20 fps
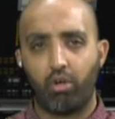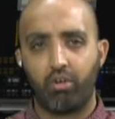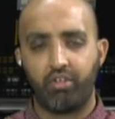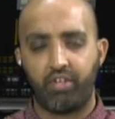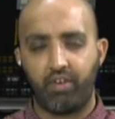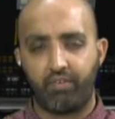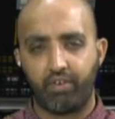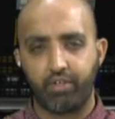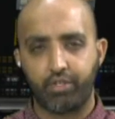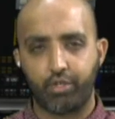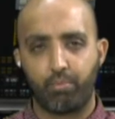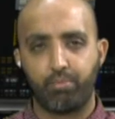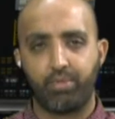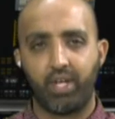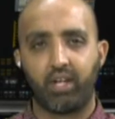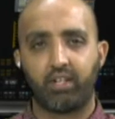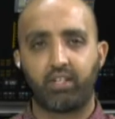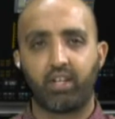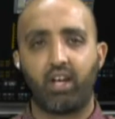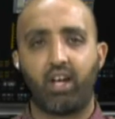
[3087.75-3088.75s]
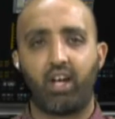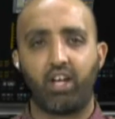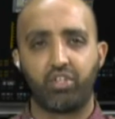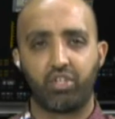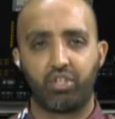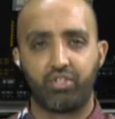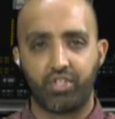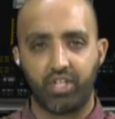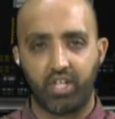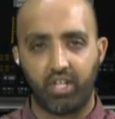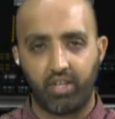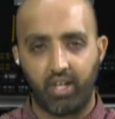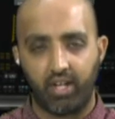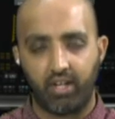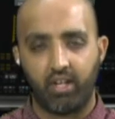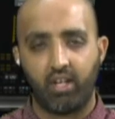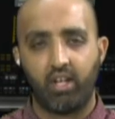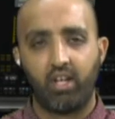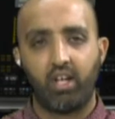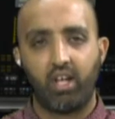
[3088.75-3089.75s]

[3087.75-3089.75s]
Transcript: different subject. I shall see you then.